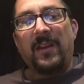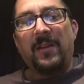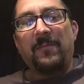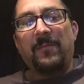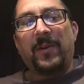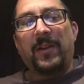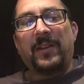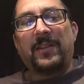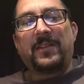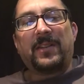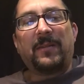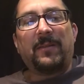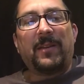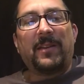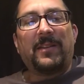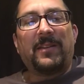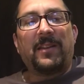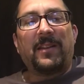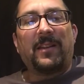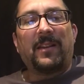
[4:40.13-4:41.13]
But it
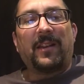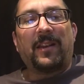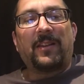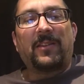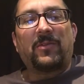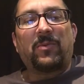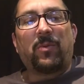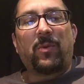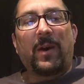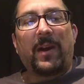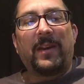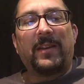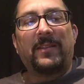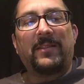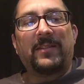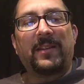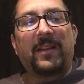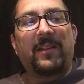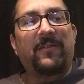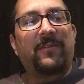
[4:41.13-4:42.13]
did it
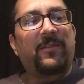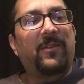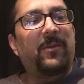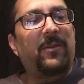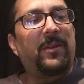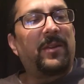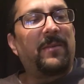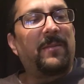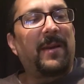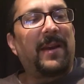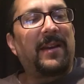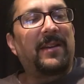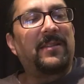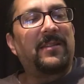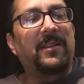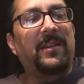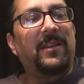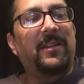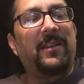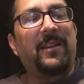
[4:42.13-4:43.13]
twice out of loading the
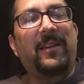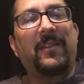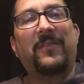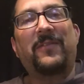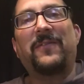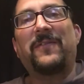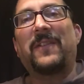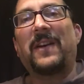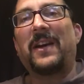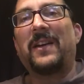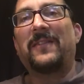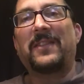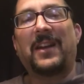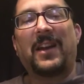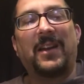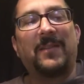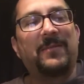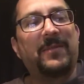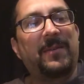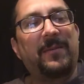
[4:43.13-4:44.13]
magazine 5
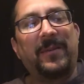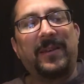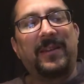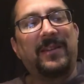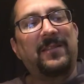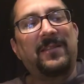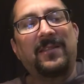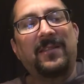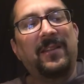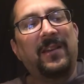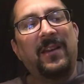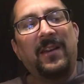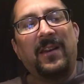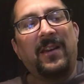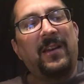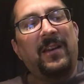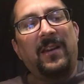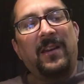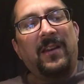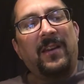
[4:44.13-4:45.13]
times. I mean,
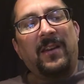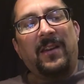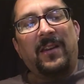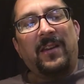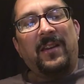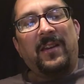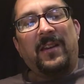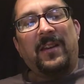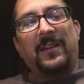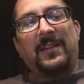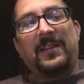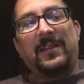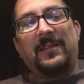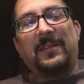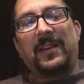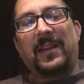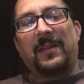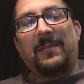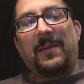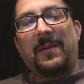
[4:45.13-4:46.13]
it
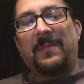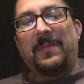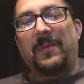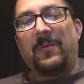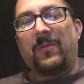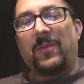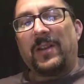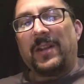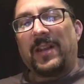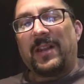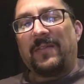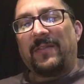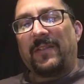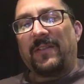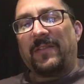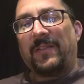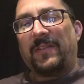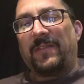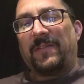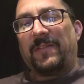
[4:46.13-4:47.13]
seems like it might be one out of
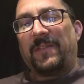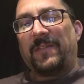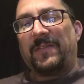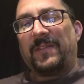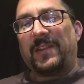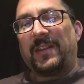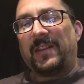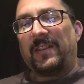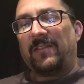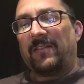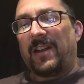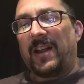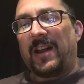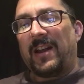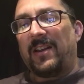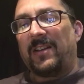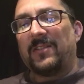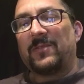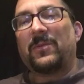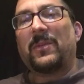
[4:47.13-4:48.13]
every 15
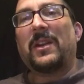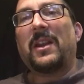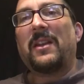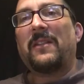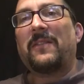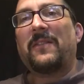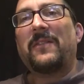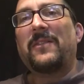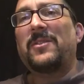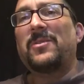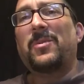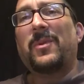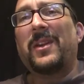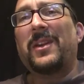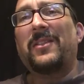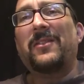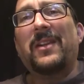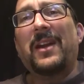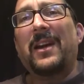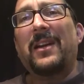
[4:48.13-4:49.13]
rounds, one out of every
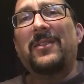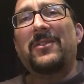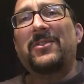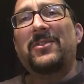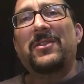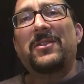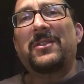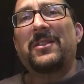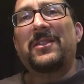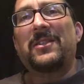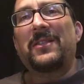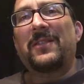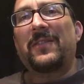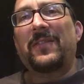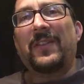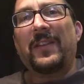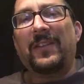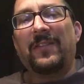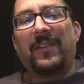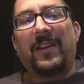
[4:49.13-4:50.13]
20 rounds just doesn't
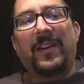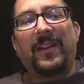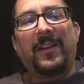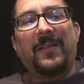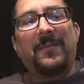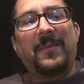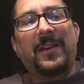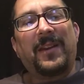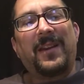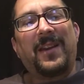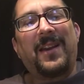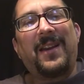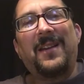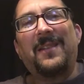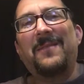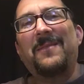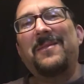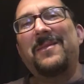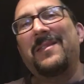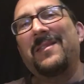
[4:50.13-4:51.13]
feed right. I'm like,
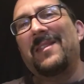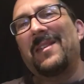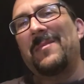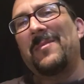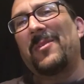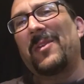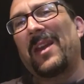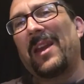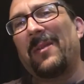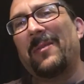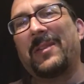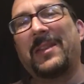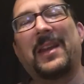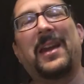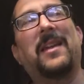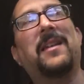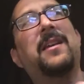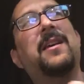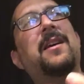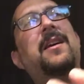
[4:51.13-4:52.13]
I'm okay with
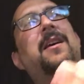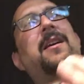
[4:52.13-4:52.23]
that.